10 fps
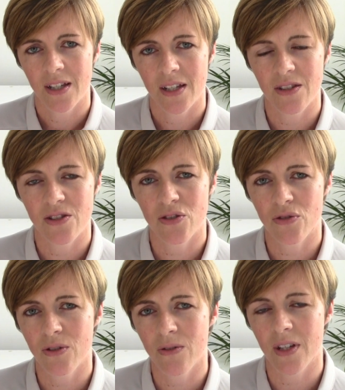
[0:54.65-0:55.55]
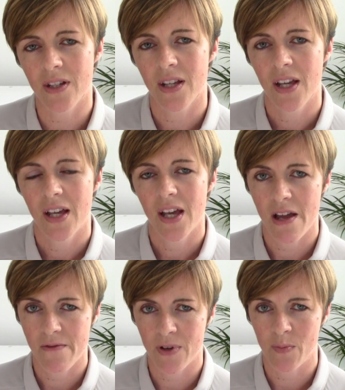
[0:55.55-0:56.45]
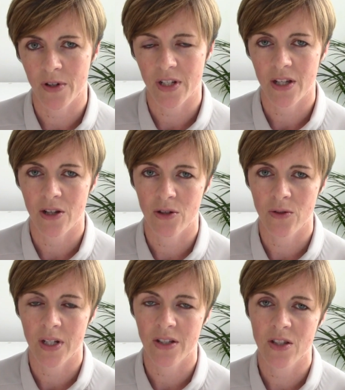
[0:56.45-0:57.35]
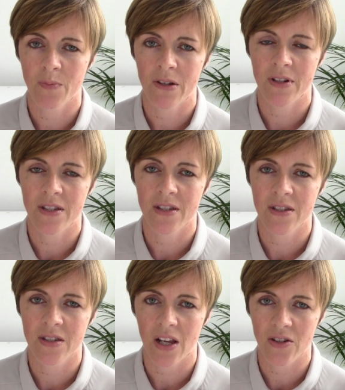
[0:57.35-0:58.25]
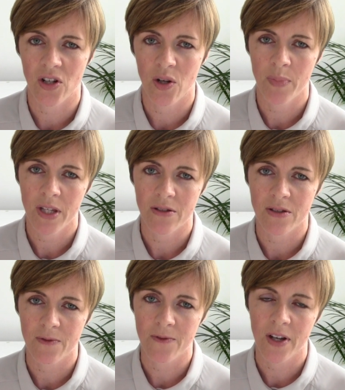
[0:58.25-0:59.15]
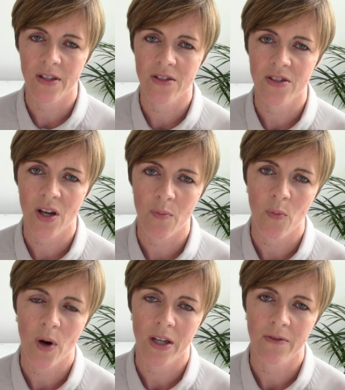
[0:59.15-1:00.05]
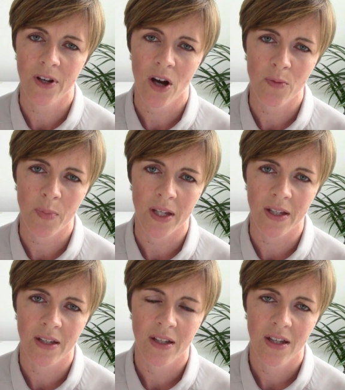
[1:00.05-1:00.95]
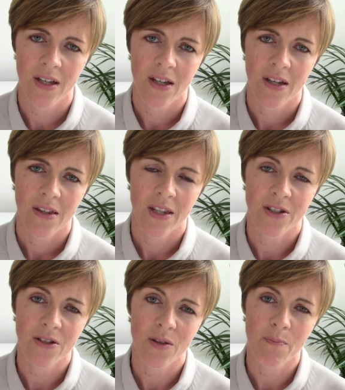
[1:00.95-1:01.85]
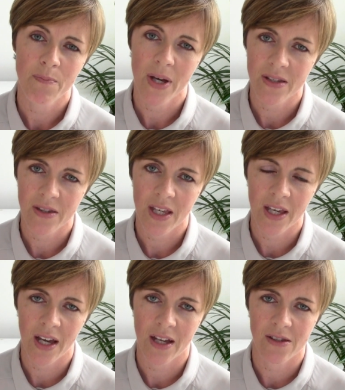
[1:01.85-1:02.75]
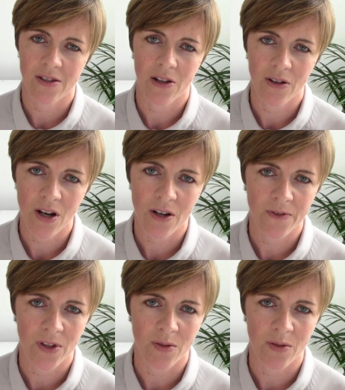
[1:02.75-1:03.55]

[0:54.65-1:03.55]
It's true that everybody who experiences sexual abuse finds some way of coping. They do the best they can to look after